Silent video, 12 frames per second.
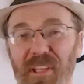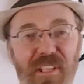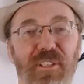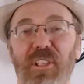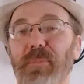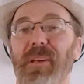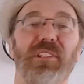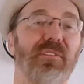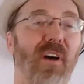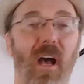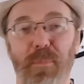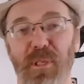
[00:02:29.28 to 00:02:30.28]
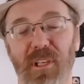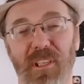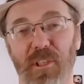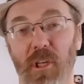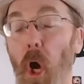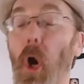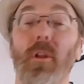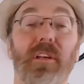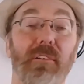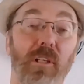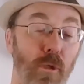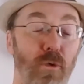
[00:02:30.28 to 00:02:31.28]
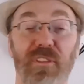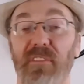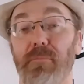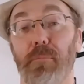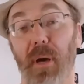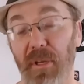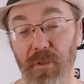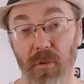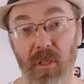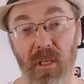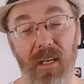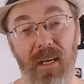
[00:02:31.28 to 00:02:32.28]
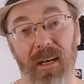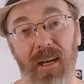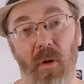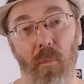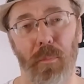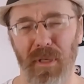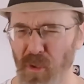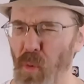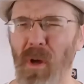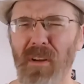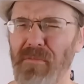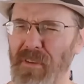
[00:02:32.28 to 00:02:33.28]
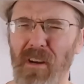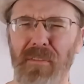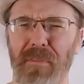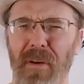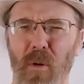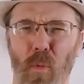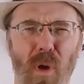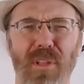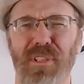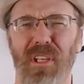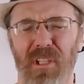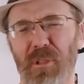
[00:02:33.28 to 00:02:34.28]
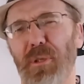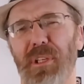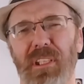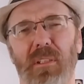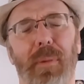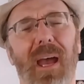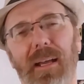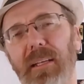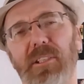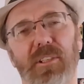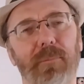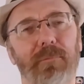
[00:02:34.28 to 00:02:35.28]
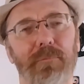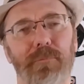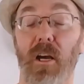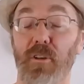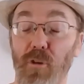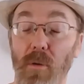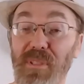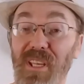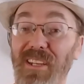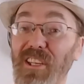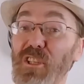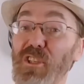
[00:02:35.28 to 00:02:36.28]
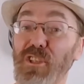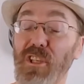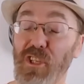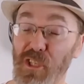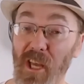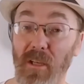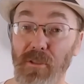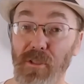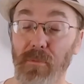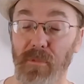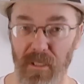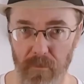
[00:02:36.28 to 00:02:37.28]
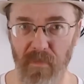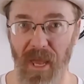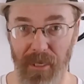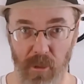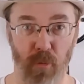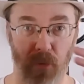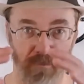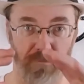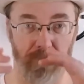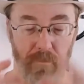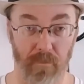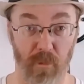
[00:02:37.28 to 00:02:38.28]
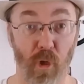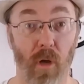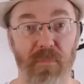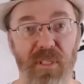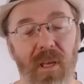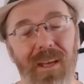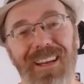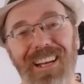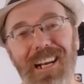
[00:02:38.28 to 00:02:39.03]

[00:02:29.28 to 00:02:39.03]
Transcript: The least expensive option is an all-inclusive bundle, but you'll want to verify what's included in the package. A drum set needs shells, the actual drums,